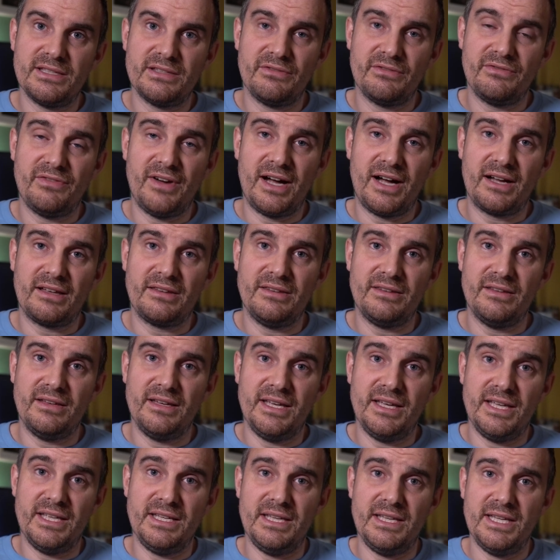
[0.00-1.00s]
the fact
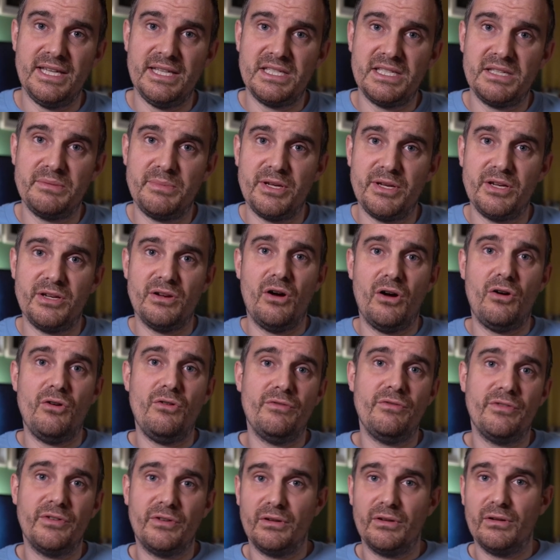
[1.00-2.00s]
that it needs to be
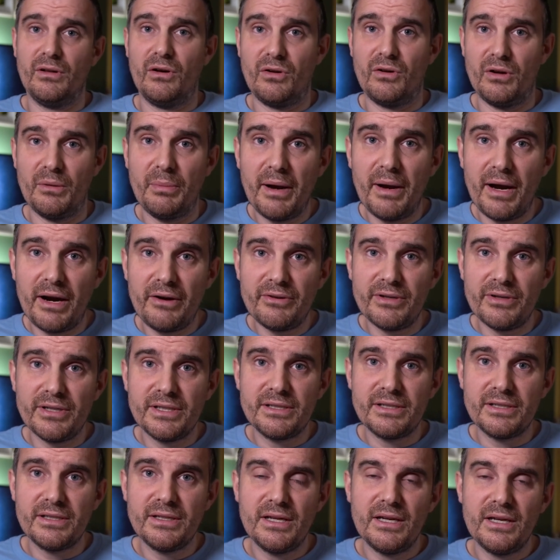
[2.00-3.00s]
over a longer
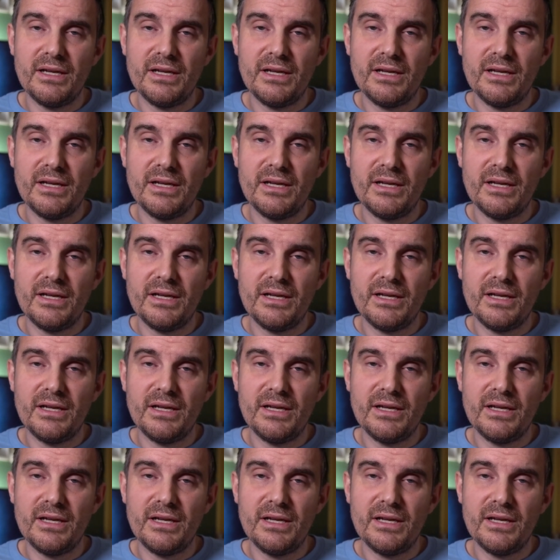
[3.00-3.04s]
period.